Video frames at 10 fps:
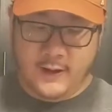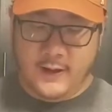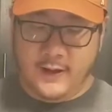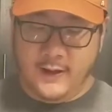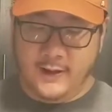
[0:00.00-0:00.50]

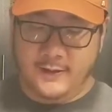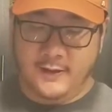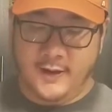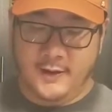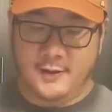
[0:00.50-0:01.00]

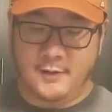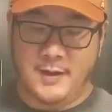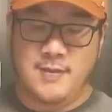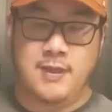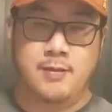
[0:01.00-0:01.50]
sauce. So
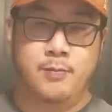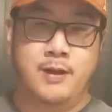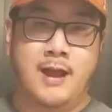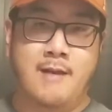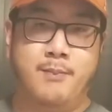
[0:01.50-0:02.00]
in this one,
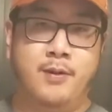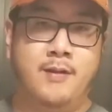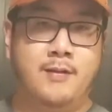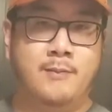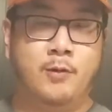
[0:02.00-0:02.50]
I
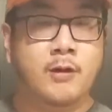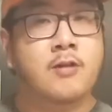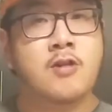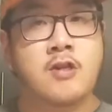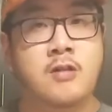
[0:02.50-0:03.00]
put some
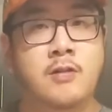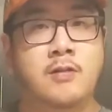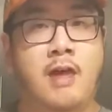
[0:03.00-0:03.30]
orange juice.